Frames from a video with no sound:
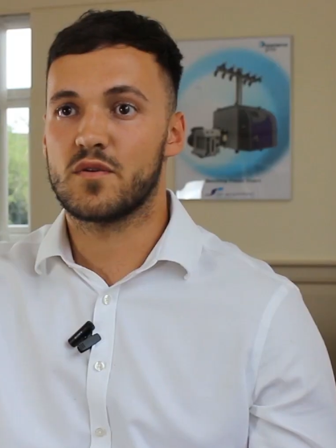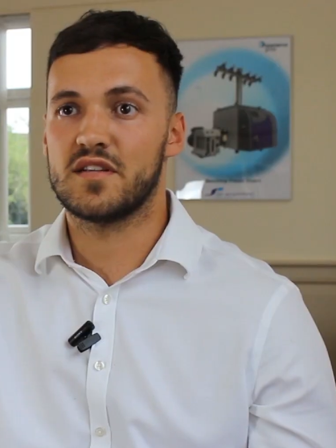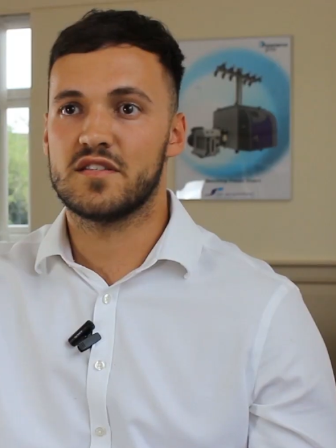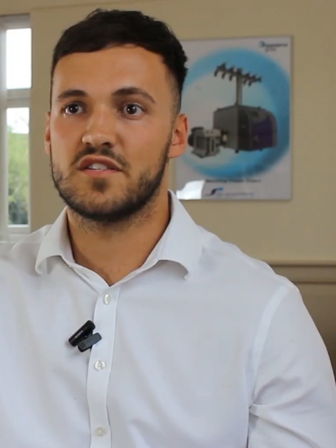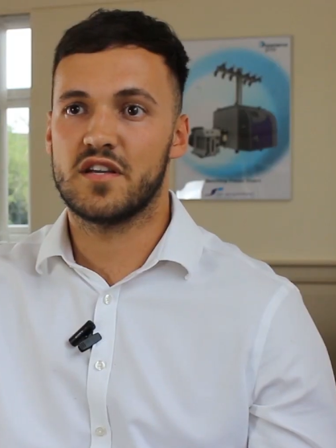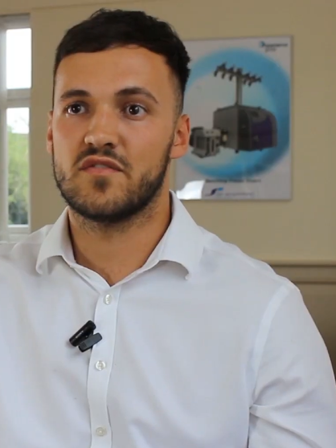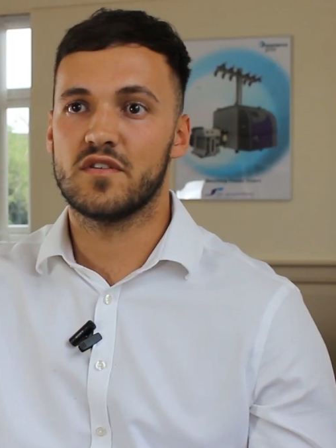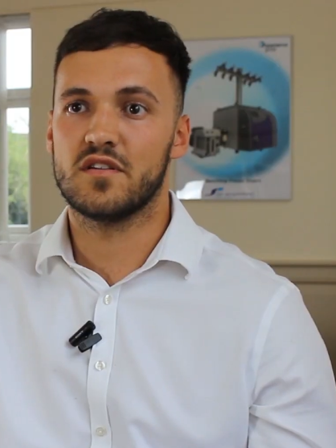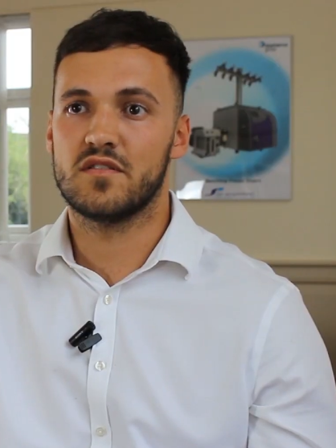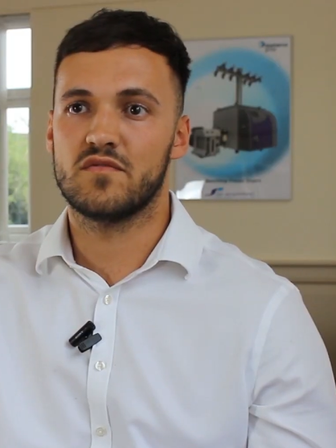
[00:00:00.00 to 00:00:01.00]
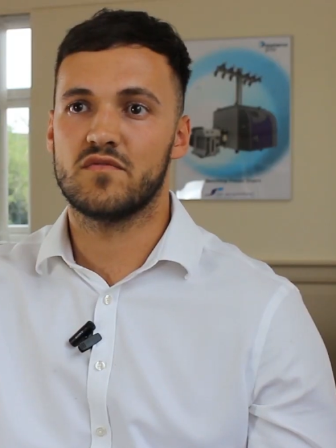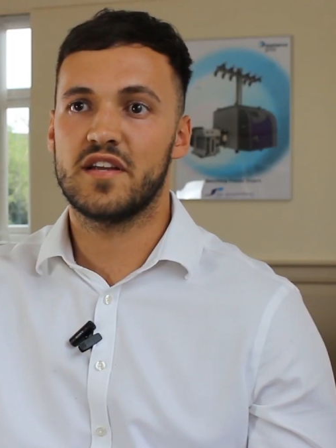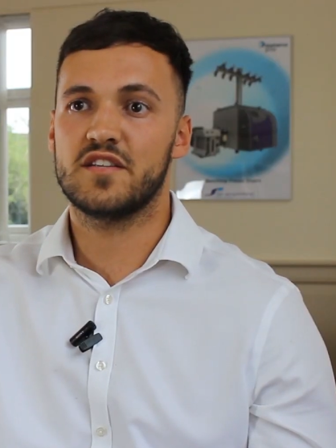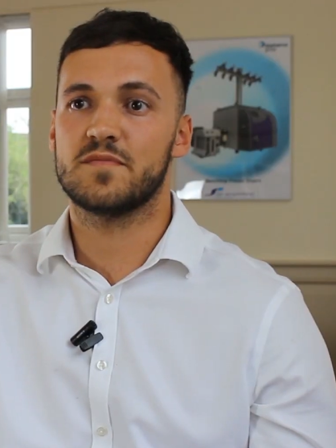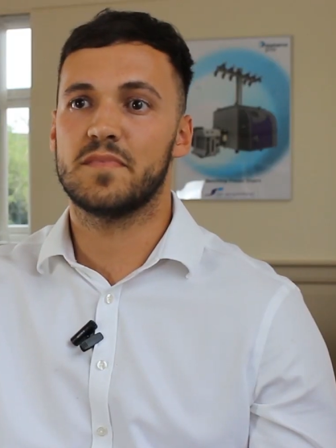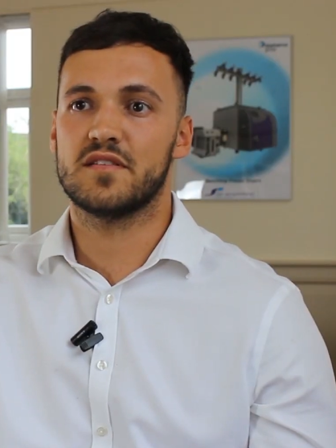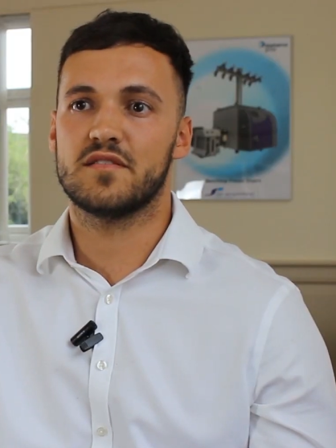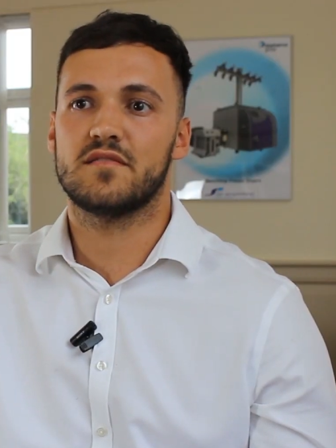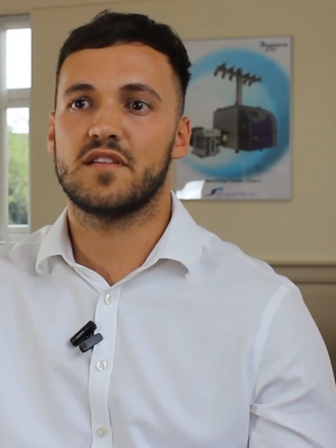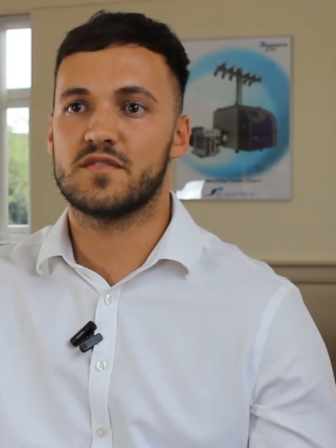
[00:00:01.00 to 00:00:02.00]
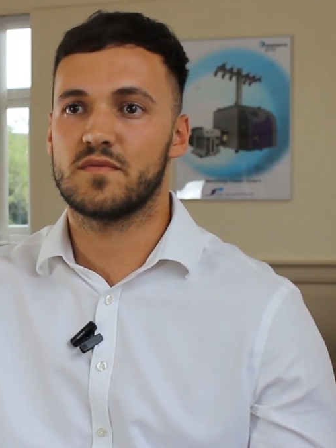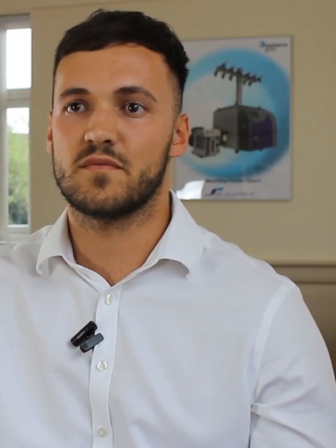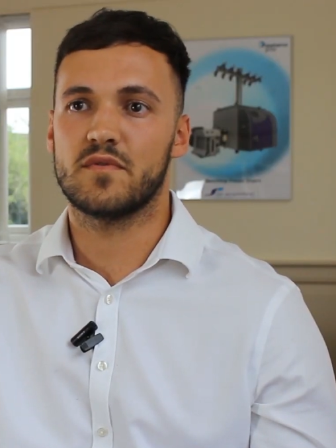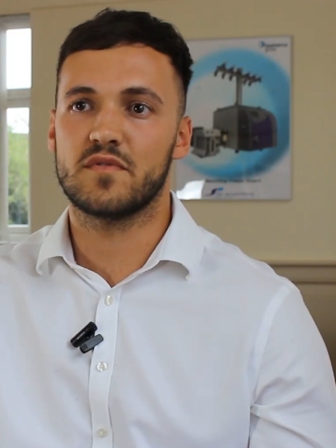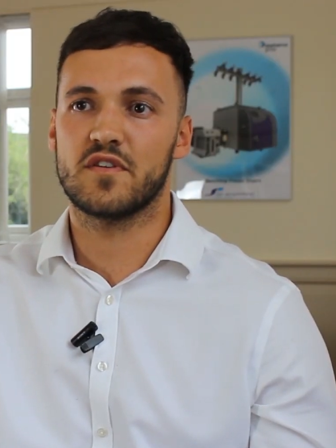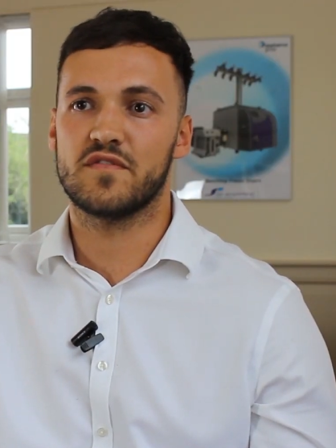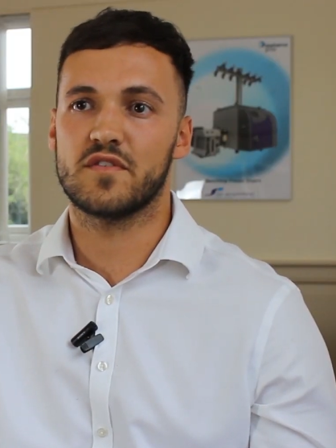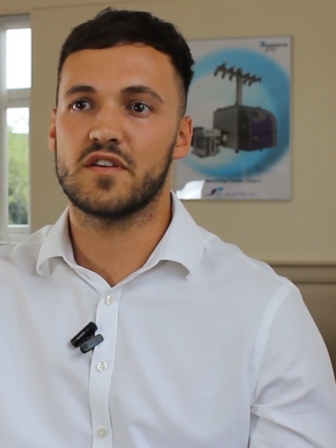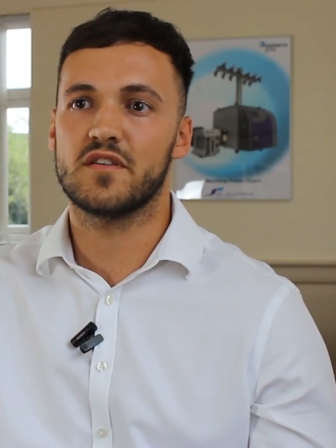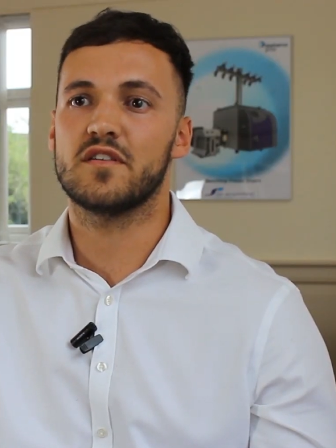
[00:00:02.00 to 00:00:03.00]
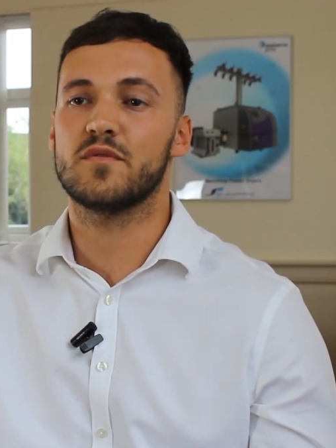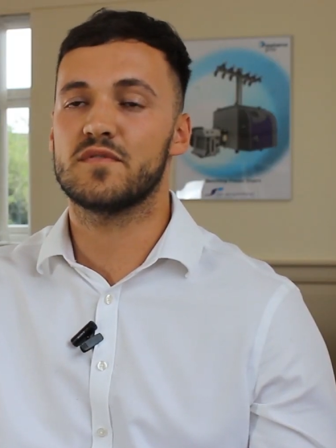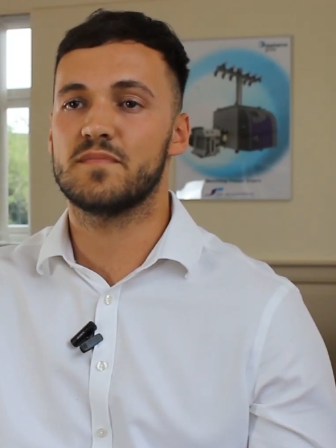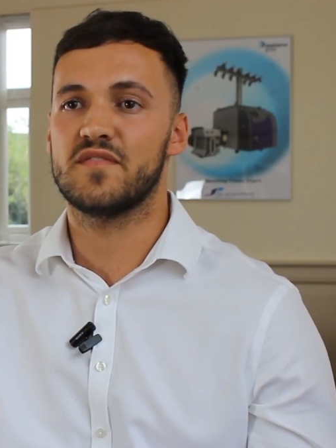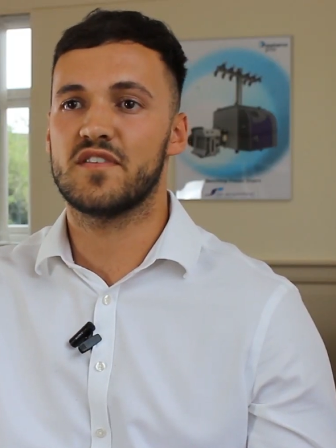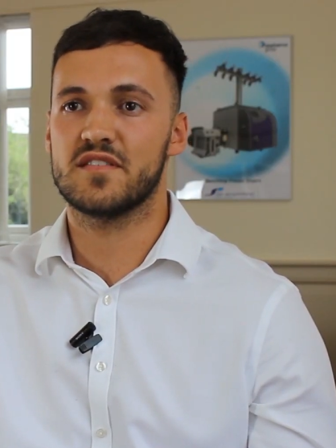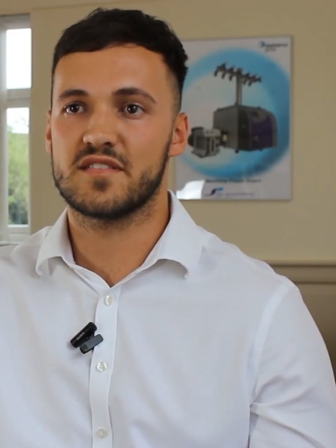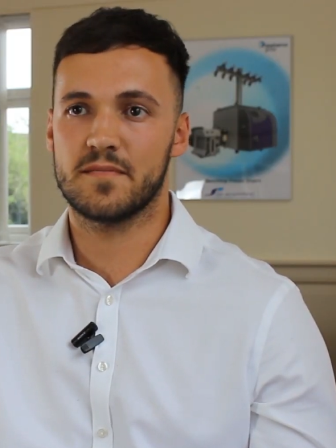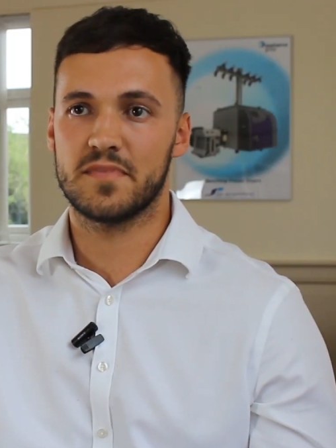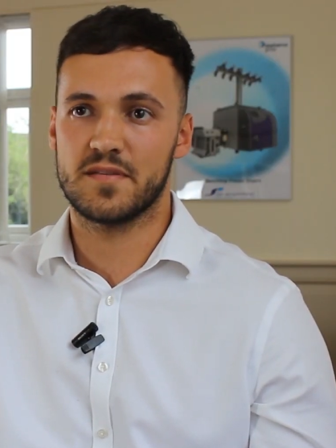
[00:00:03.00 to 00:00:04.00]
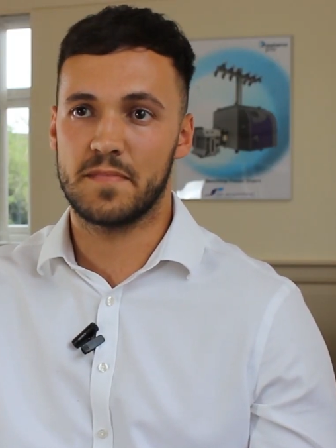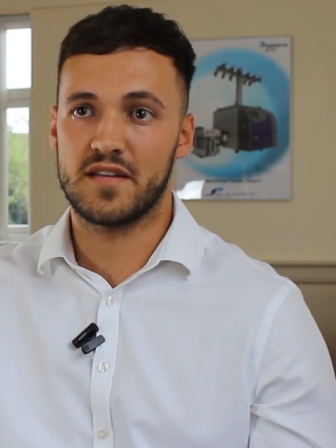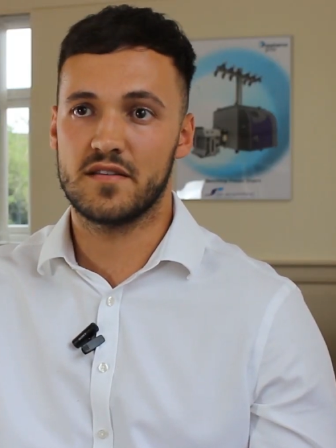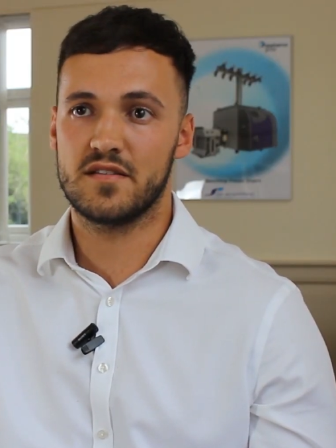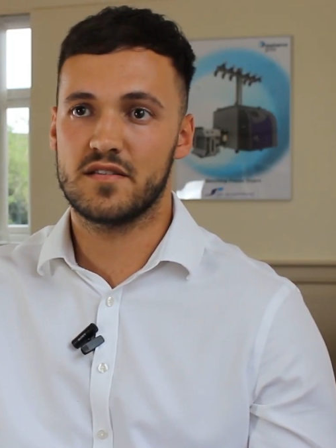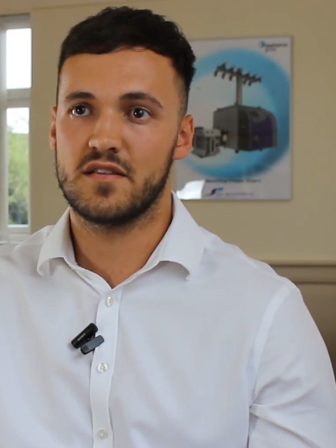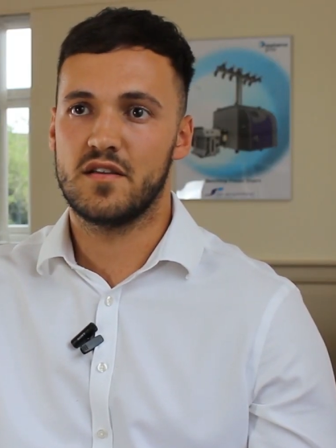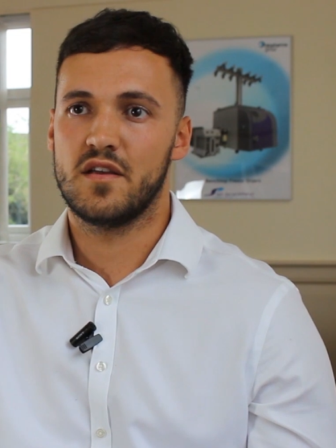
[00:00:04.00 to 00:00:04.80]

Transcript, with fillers: quite a general range, but that's what we would go for here, and it would be very sample dependent.